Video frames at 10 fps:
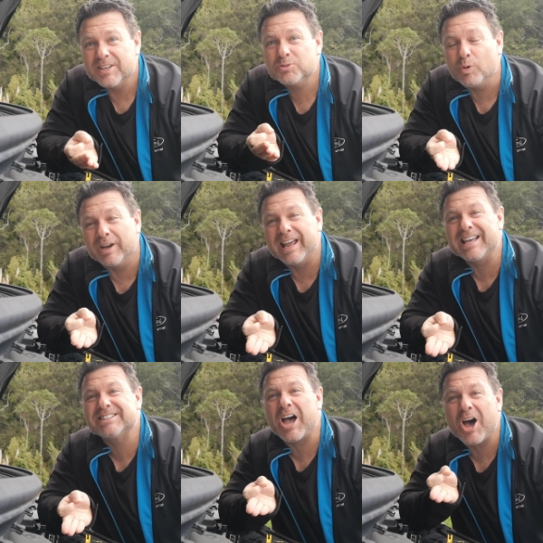This one
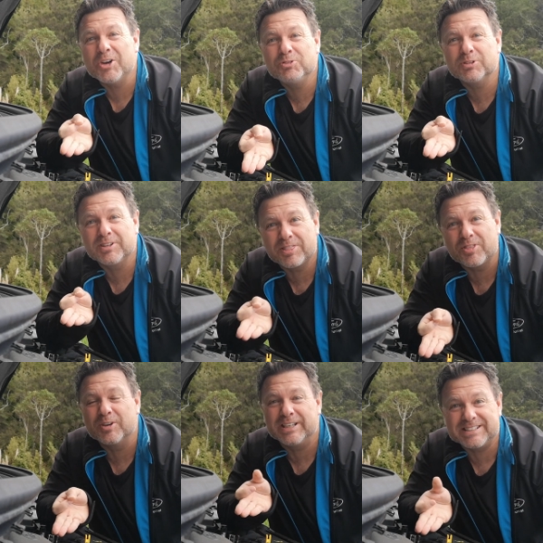has
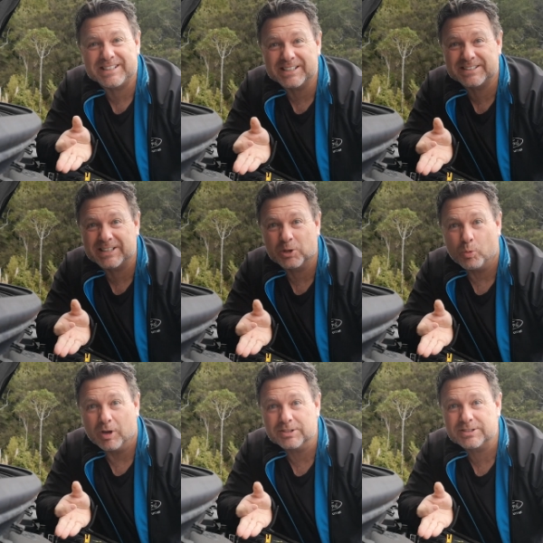136
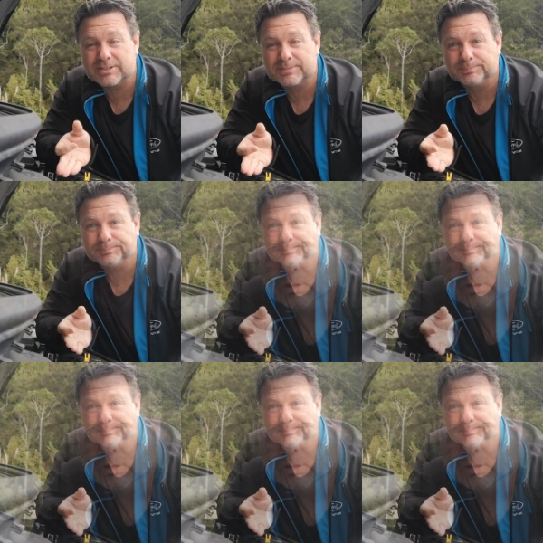kilowatts.